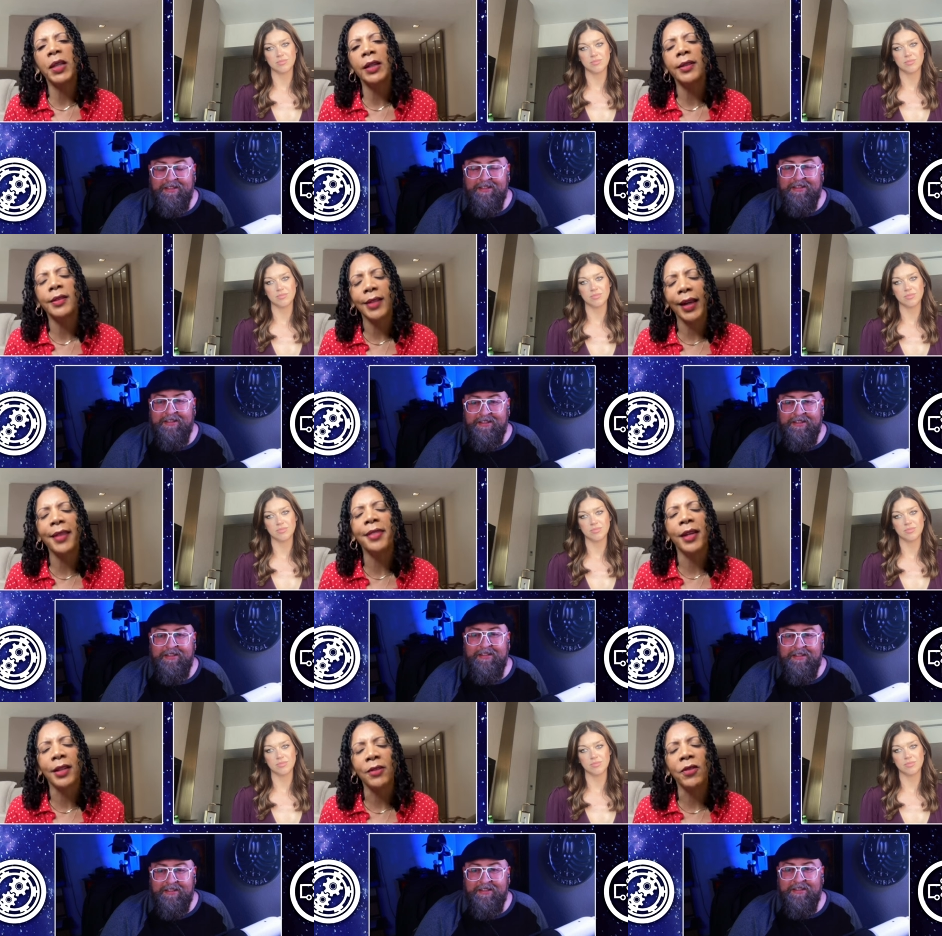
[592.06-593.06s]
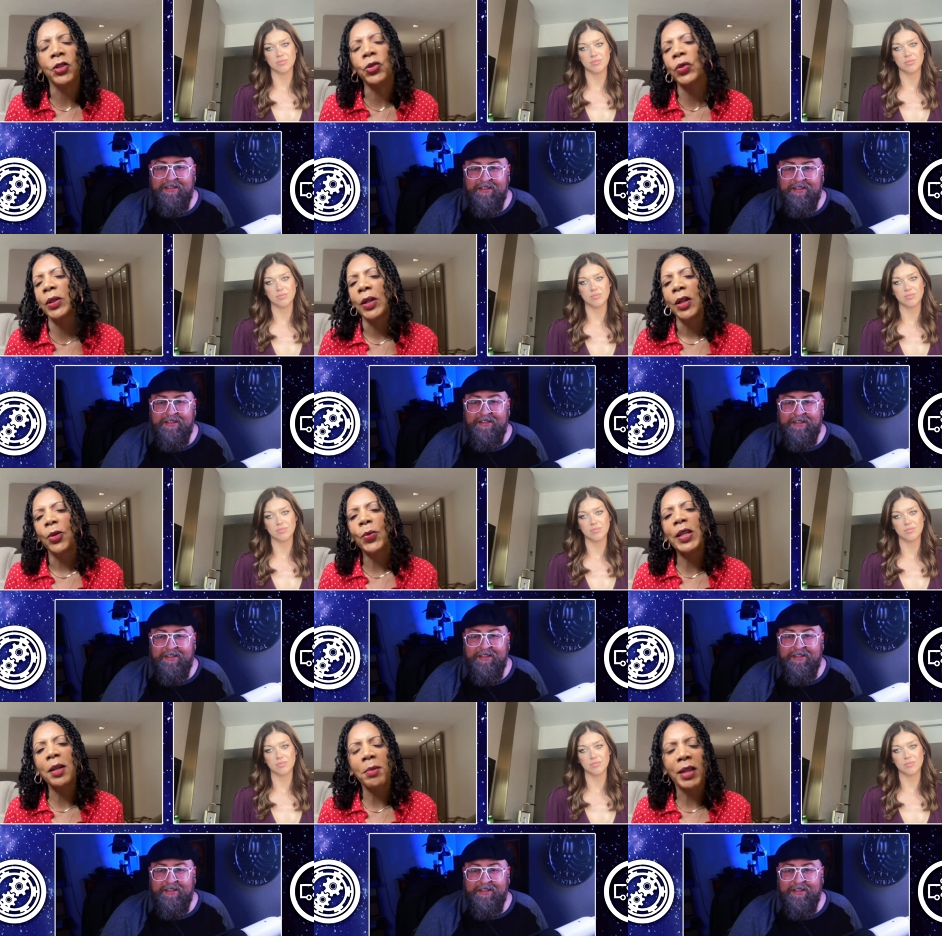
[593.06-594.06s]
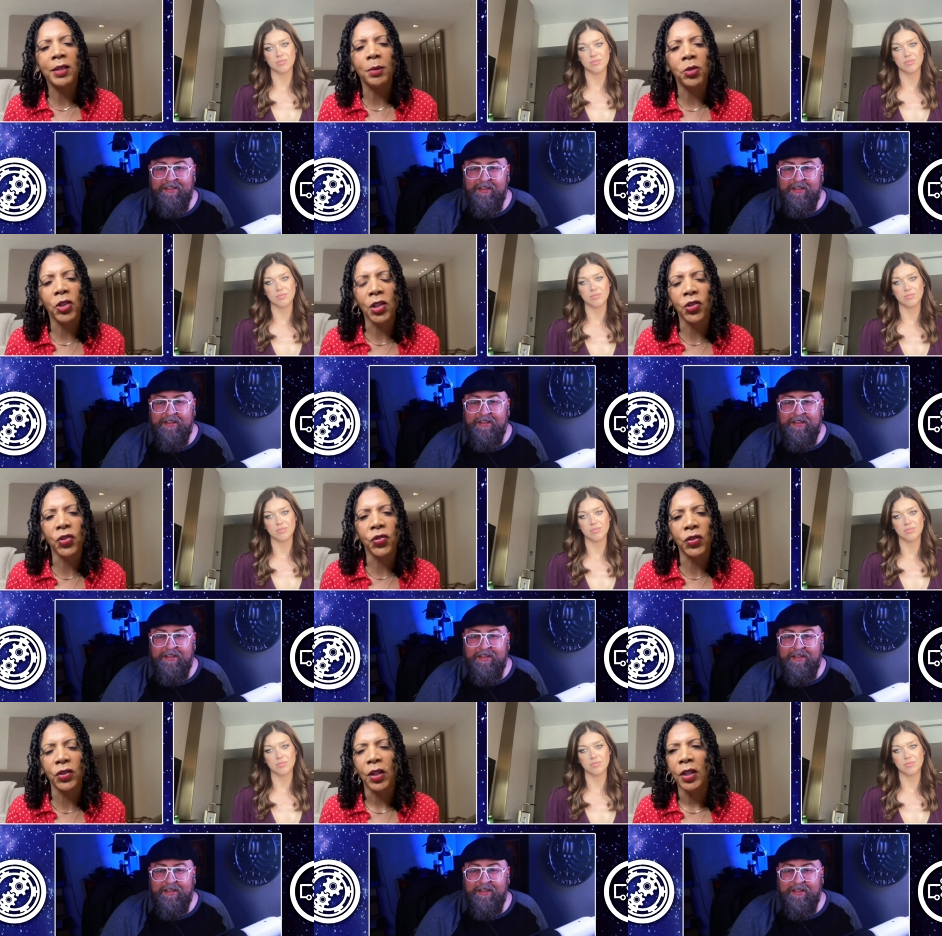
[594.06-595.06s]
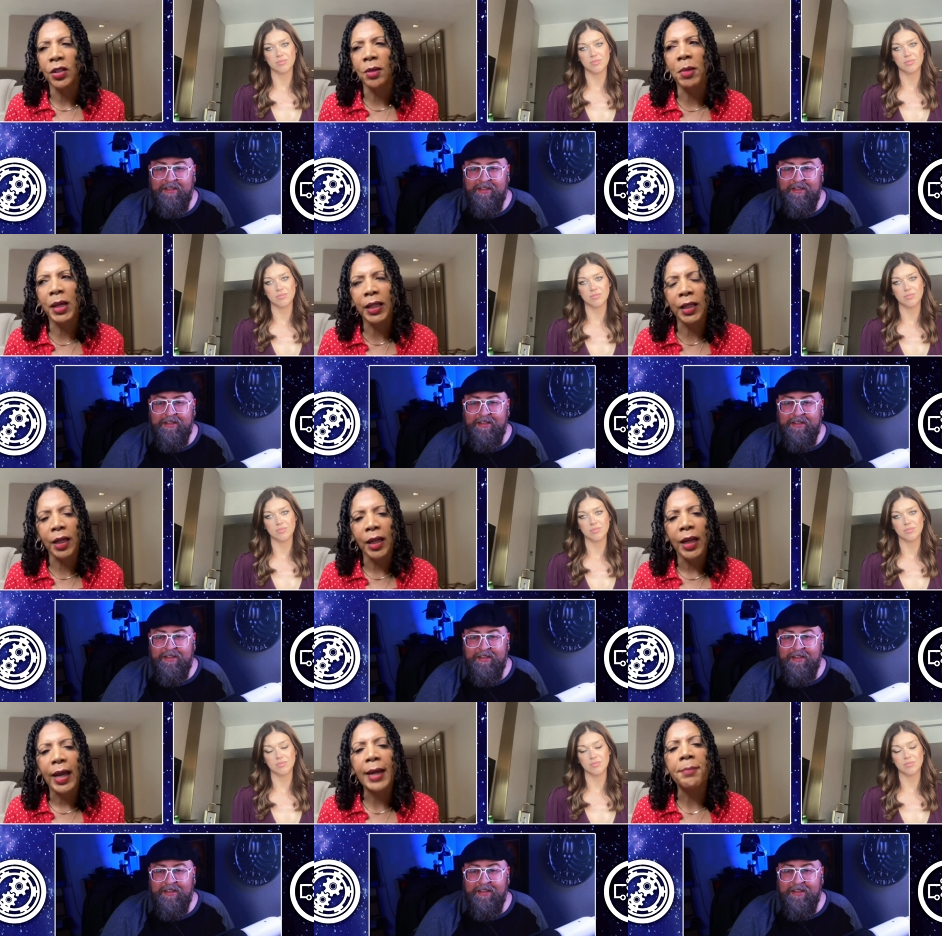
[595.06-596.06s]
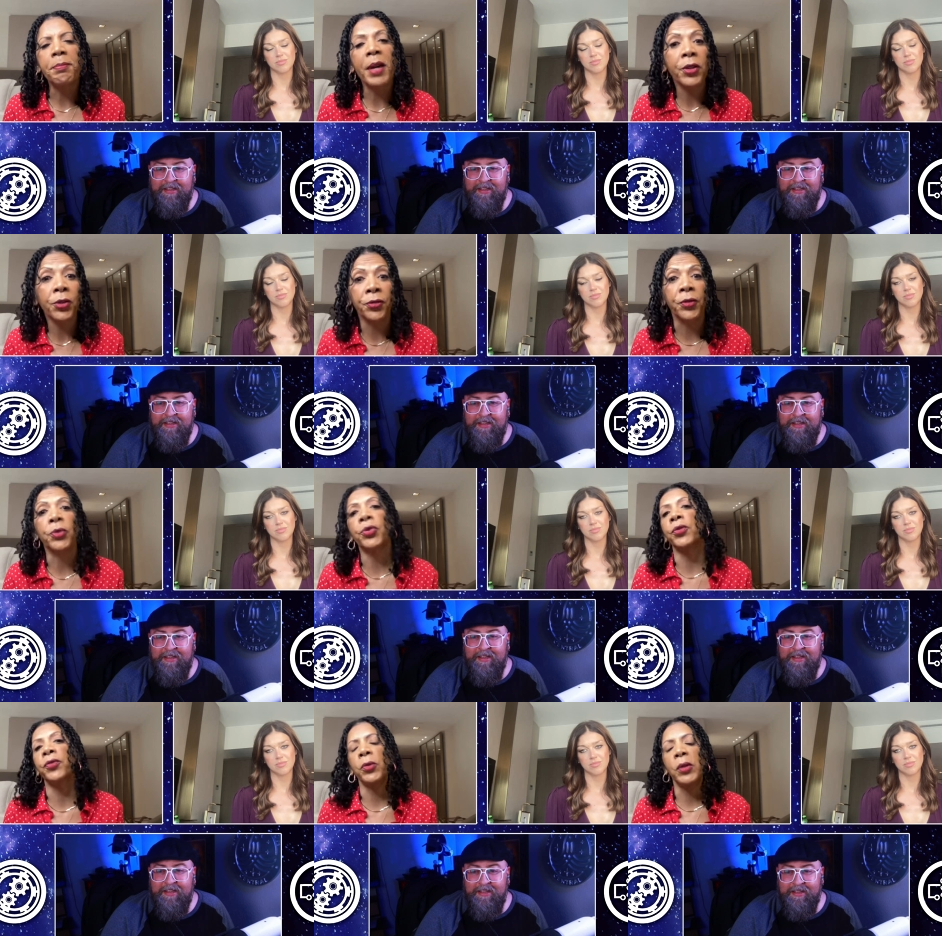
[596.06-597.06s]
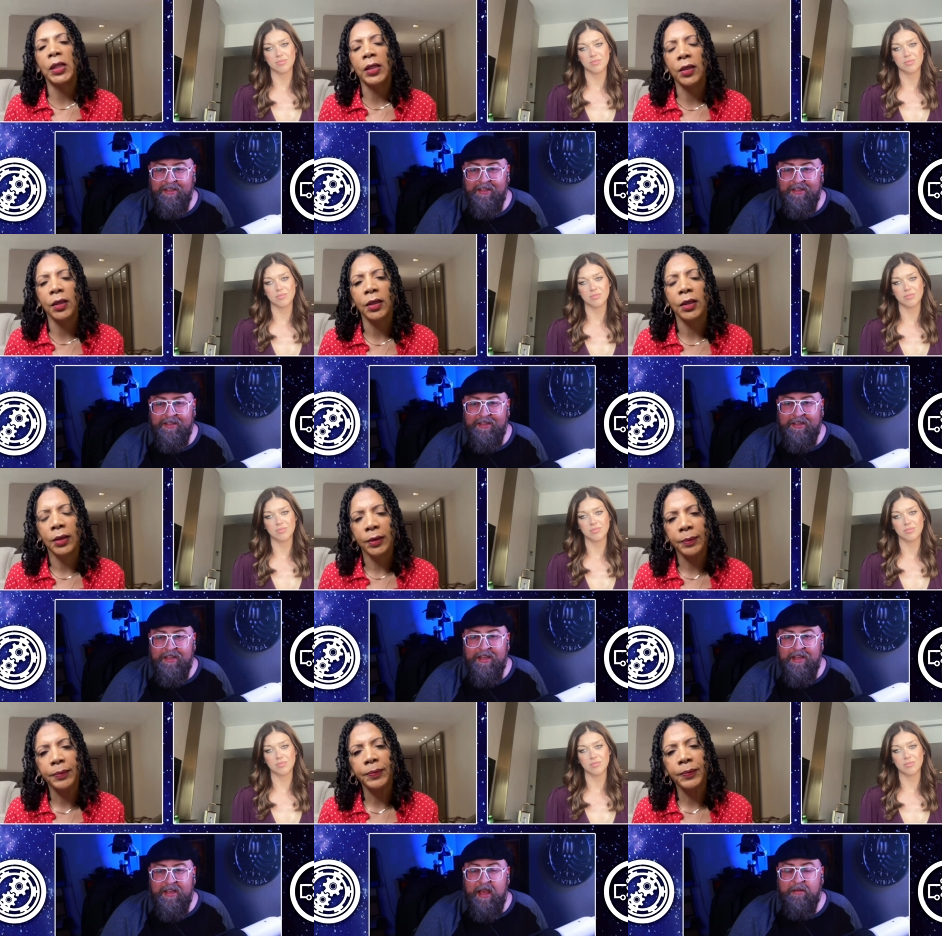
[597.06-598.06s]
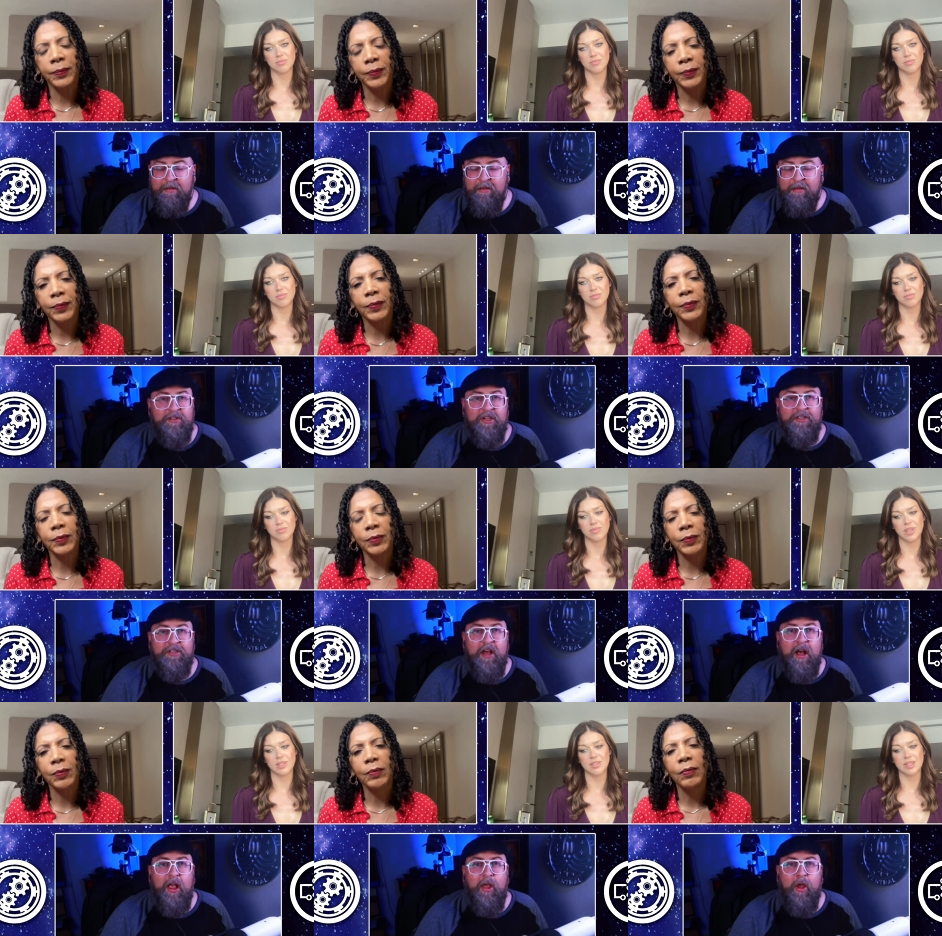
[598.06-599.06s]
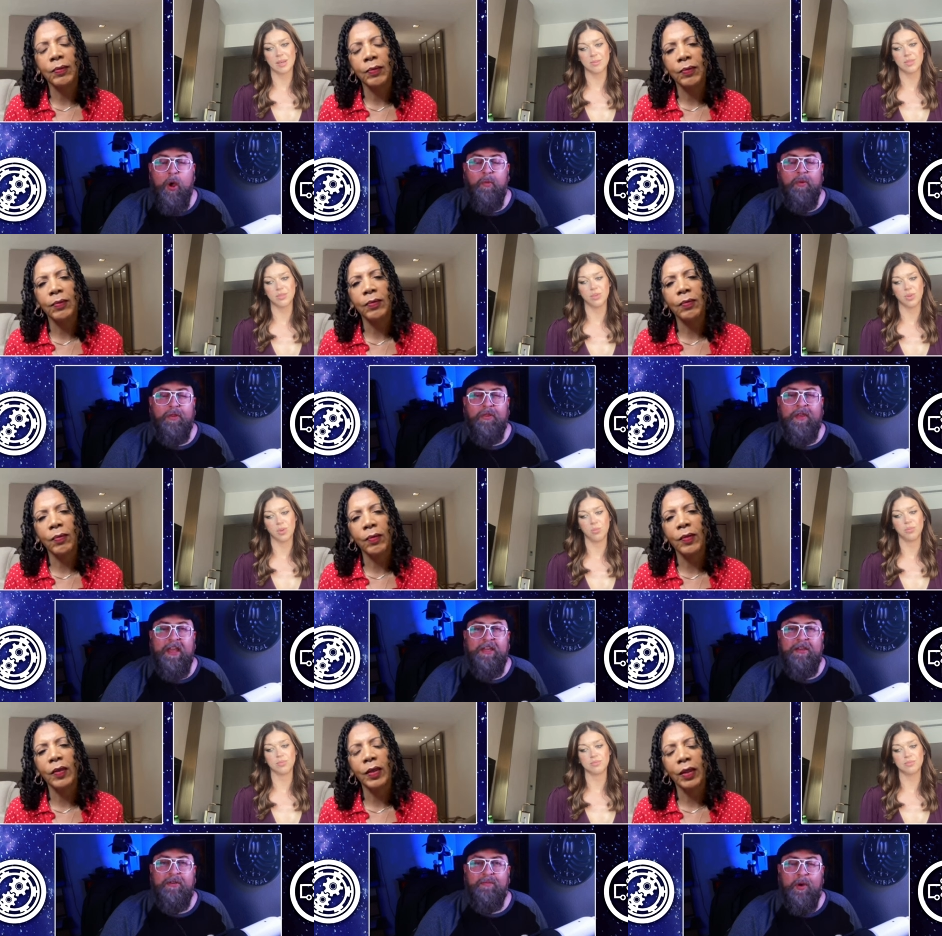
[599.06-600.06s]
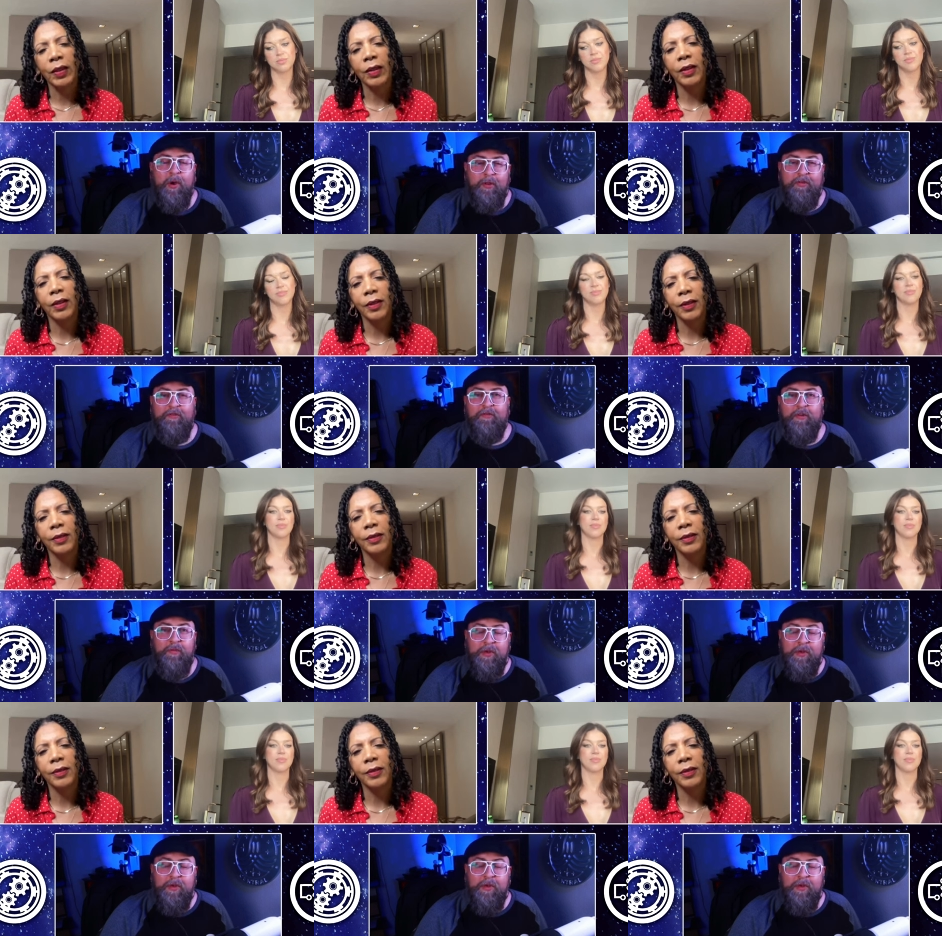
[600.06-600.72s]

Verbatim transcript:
Speaker 1: beings, and then eventually we can make some changes to make it a better future for us.
Speaker 2: It gives us all hope. Well, thank you both for